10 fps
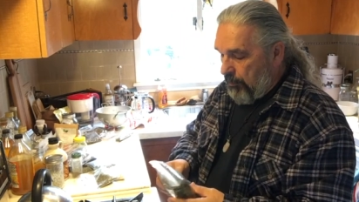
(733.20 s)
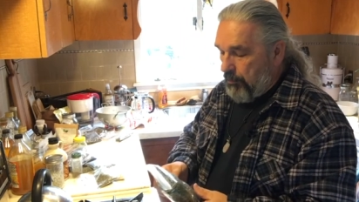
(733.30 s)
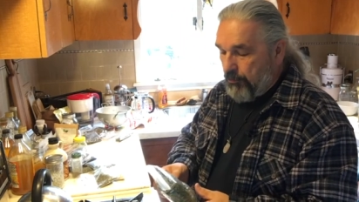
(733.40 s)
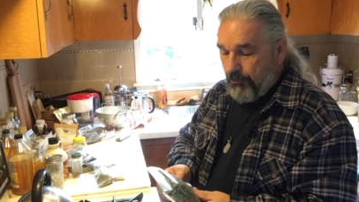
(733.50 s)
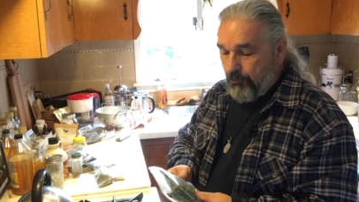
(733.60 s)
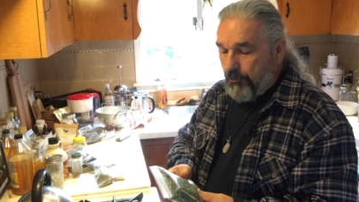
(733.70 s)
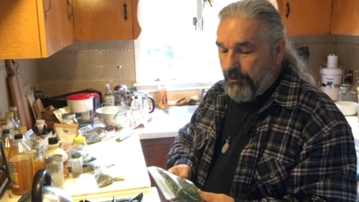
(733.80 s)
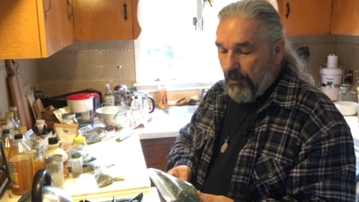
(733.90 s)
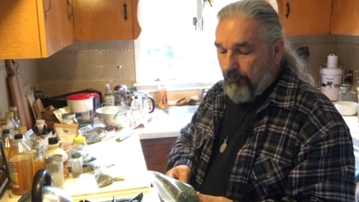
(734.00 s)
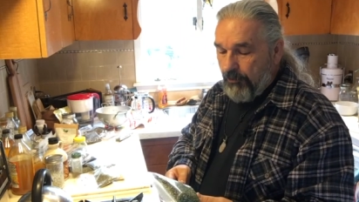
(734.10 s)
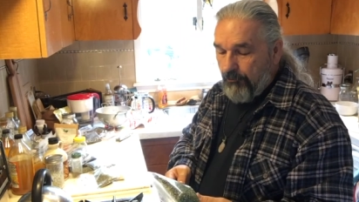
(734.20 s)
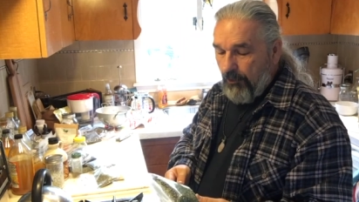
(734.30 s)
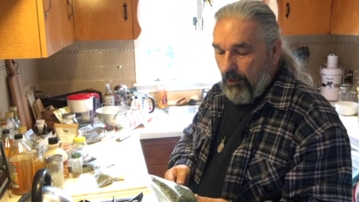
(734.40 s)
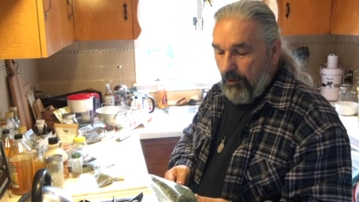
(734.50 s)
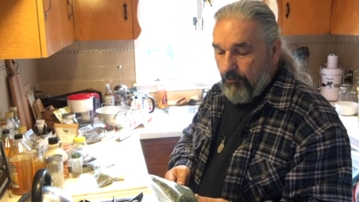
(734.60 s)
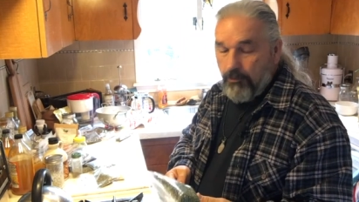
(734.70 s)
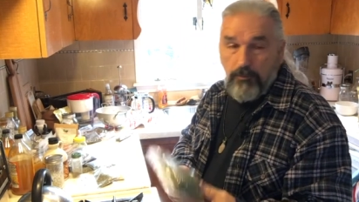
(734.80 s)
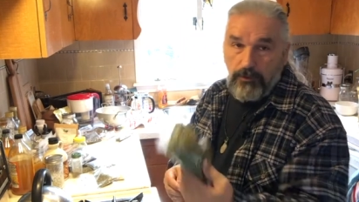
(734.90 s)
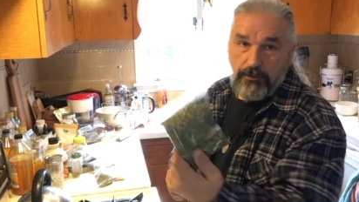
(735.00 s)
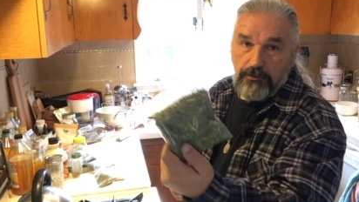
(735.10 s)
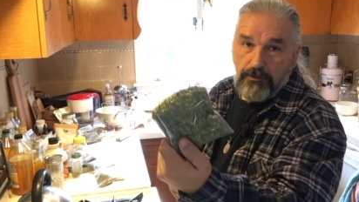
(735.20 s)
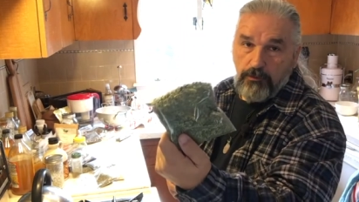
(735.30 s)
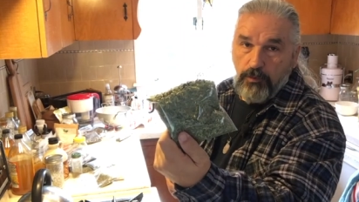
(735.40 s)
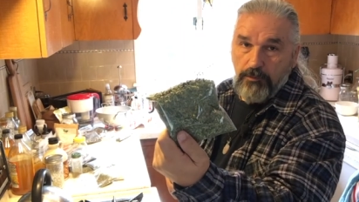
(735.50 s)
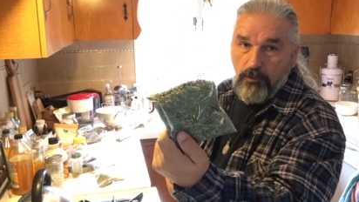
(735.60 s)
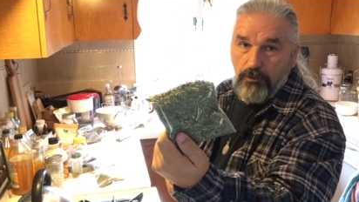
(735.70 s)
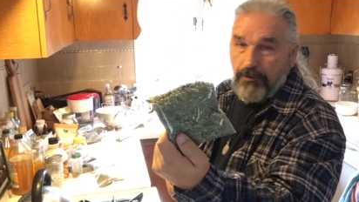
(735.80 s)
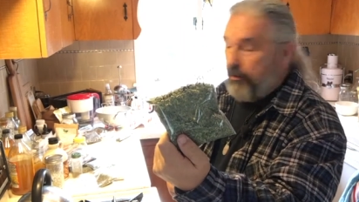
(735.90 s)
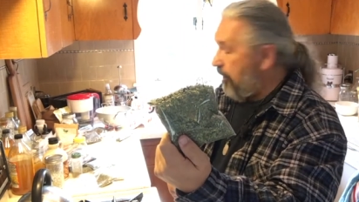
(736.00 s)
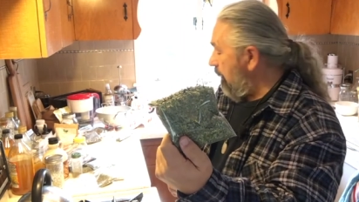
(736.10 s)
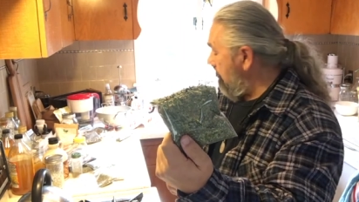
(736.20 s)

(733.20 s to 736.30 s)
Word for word: is three seventy five, but this is way more than an